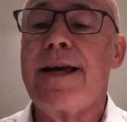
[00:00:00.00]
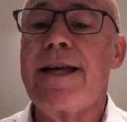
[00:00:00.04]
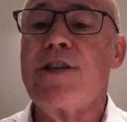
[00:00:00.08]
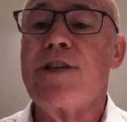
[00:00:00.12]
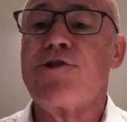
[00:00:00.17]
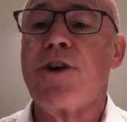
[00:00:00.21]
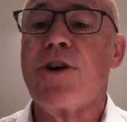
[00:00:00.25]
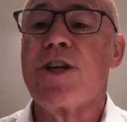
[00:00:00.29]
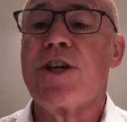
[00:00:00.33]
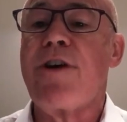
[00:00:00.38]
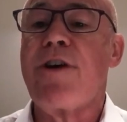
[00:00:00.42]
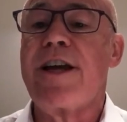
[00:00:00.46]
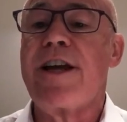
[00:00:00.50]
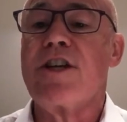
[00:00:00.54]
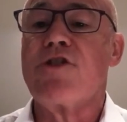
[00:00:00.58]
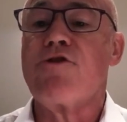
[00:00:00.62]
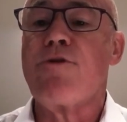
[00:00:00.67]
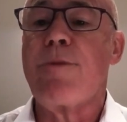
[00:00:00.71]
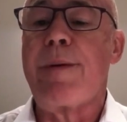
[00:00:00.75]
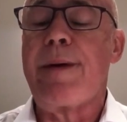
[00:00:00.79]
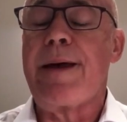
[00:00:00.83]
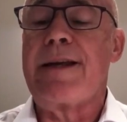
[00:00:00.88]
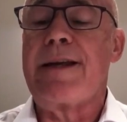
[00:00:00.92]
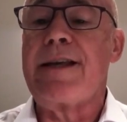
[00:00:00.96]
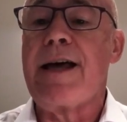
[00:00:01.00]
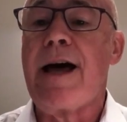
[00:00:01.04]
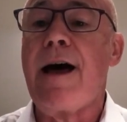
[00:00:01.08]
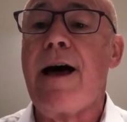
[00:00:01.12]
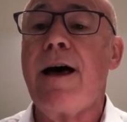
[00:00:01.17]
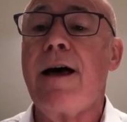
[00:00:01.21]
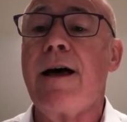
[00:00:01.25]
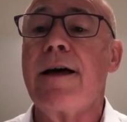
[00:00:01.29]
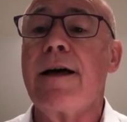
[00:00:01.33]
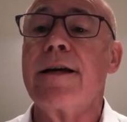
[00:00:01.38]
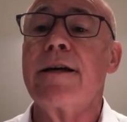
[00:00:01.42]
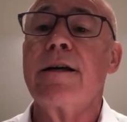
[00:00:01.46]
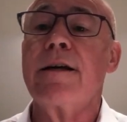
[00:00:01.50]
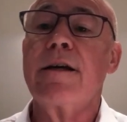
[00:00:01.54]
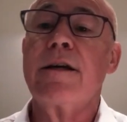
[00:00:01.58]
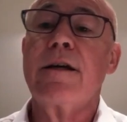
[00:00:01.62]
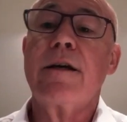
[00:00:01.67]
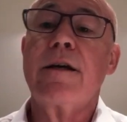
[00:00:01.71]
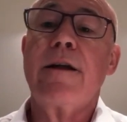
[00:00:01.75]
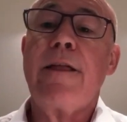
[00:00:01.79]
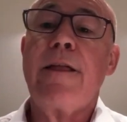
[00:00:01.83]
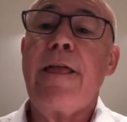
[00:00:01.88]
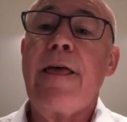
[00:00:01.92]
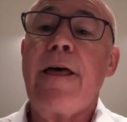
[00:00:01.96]
interest rates remain high.
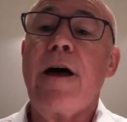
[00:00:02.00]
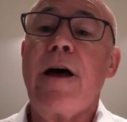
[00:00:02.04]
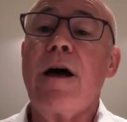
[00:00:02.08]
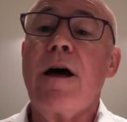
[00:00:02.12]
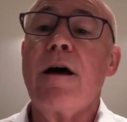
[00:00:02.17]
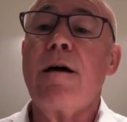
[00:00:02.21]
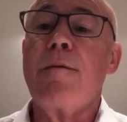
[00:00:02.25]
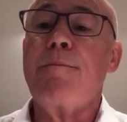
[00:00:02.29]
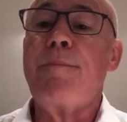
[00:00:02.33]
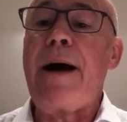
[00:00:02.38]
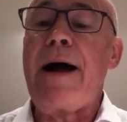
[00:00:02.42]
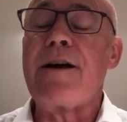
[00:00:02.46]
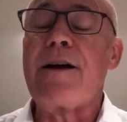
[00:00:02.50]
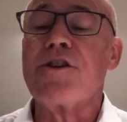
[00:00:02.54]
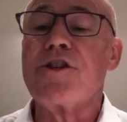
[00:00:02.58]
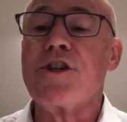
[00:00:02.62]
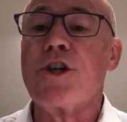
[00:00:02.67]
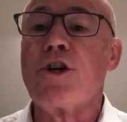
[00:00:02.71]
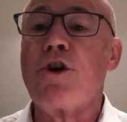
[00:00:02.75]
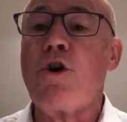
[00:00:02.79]
Uh, banks are